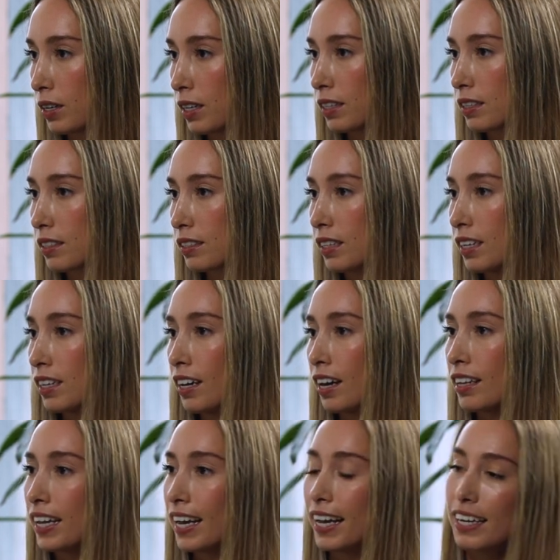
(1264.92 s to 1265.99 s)
products.
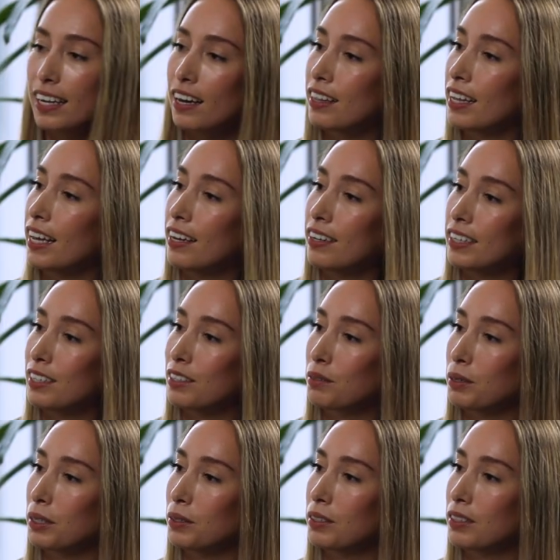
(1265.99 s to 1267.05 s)
Are there any other
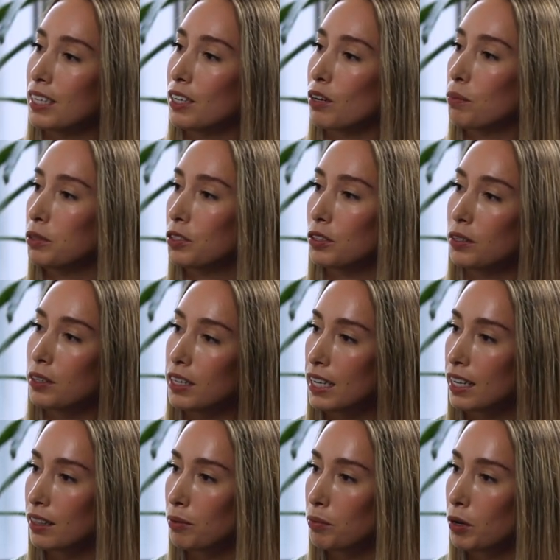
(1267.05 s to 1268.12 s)
areas where you're seeing
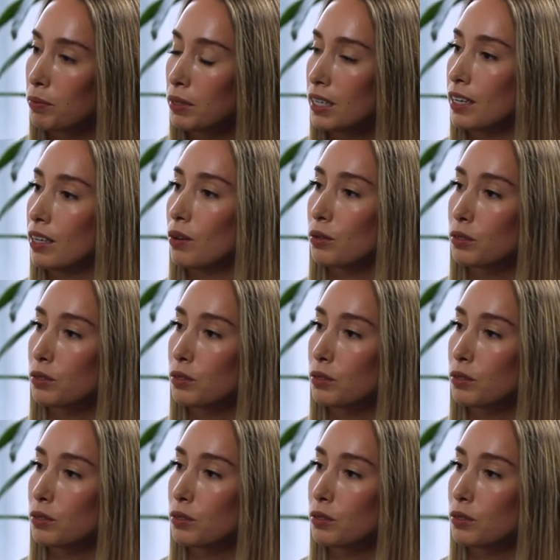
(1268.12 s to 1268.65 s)
opportunity at the moment and